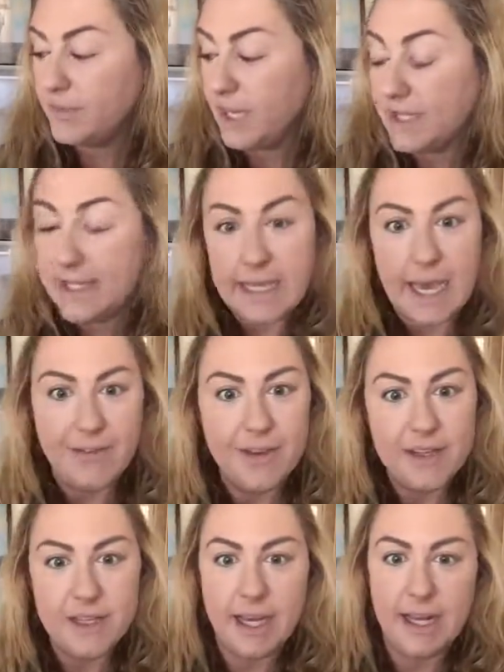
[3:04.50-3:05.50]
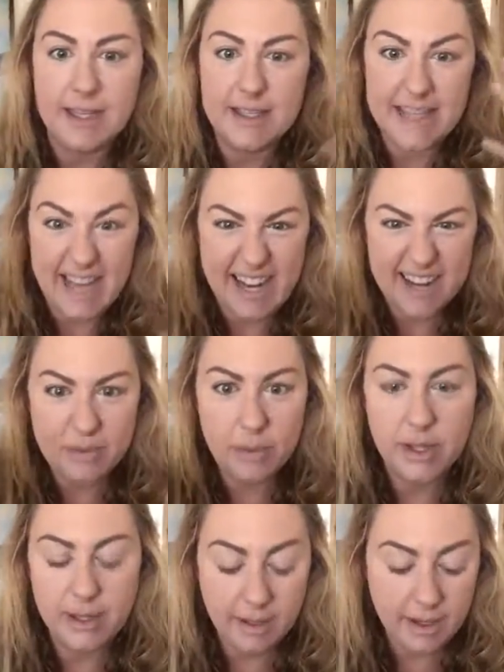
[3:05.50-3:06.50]
dusting of it to kind of set it
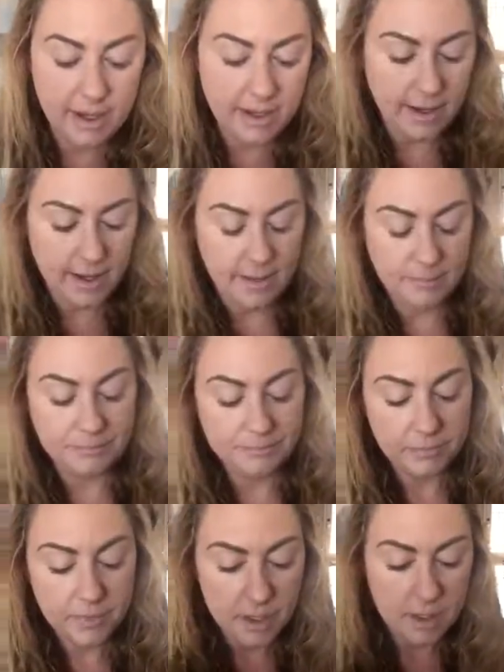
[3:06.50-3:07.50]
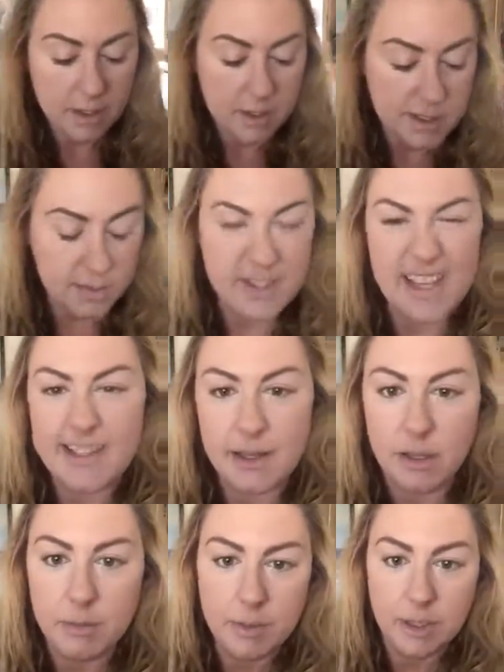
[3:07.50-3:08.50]
really good, and so it stays a
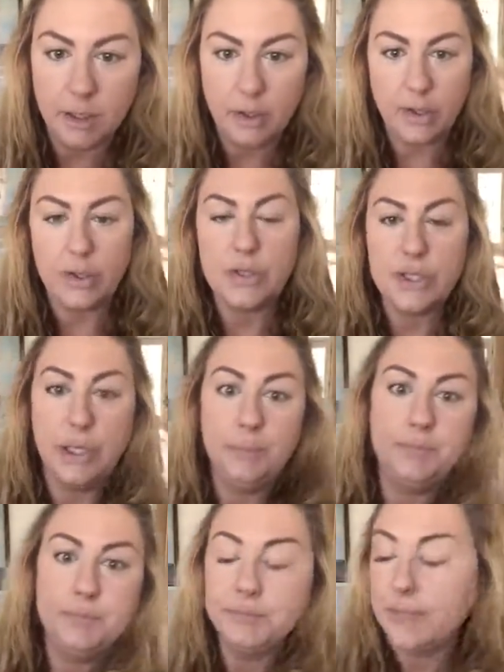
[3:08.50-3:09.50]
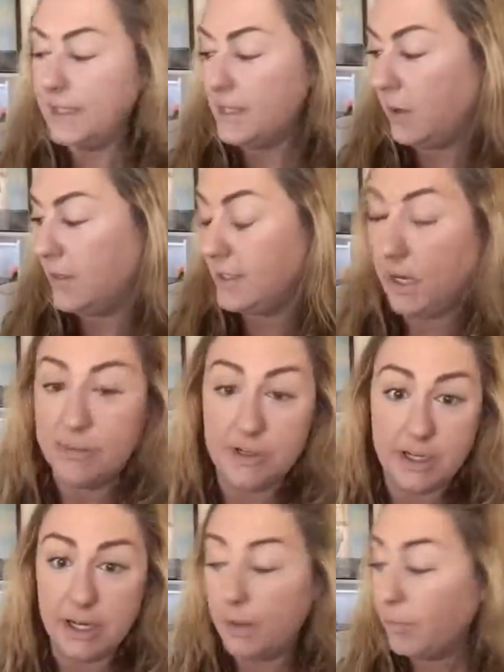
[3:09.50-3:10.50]
little bit longer. So that's always an
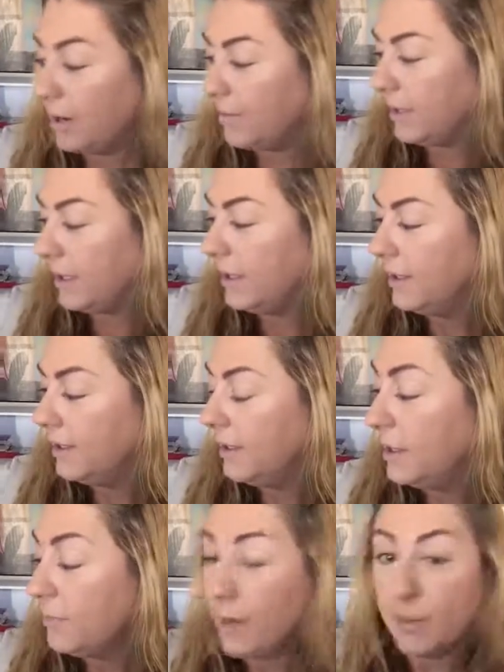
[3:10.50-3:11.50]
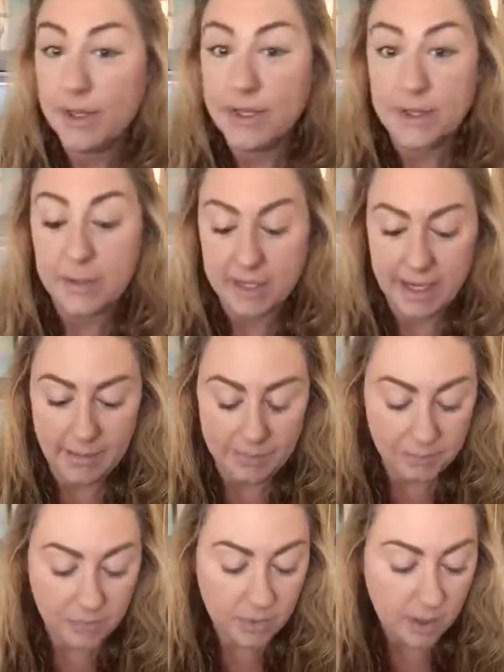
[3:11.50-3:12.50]
option, and I'll probably do
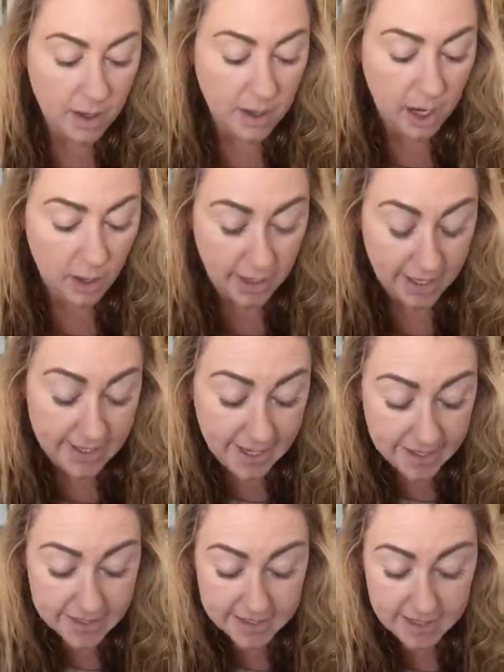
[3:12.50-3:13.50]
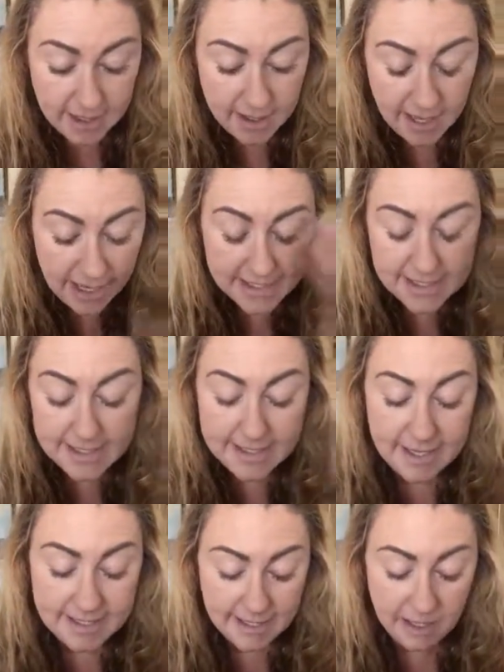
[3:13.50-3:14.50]
that. Okay, next, as this
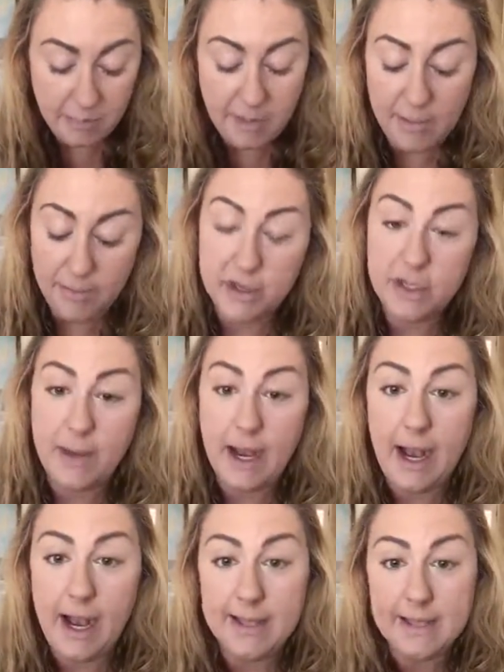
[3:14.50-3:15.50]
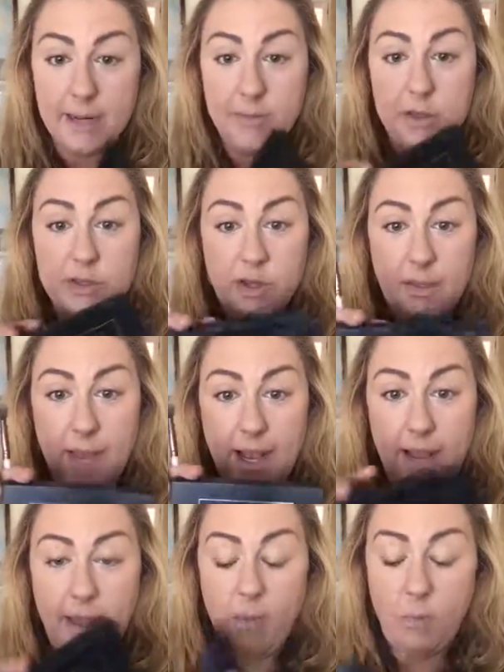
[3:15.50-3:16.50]
sets a little bit, I'm going to do my eyes, and I'm using our
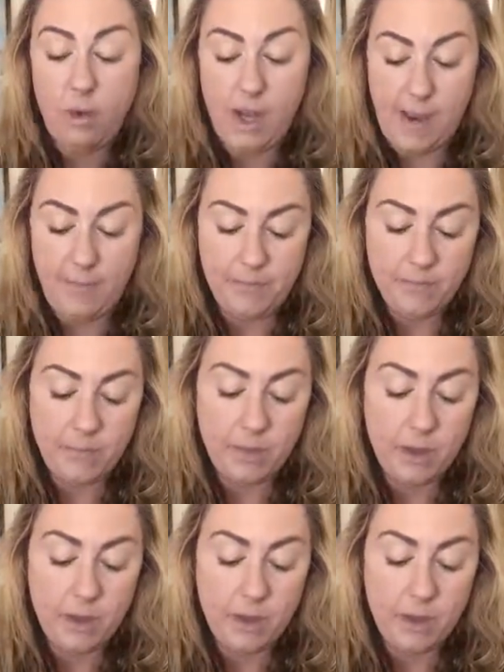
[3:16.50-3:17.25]
palette one.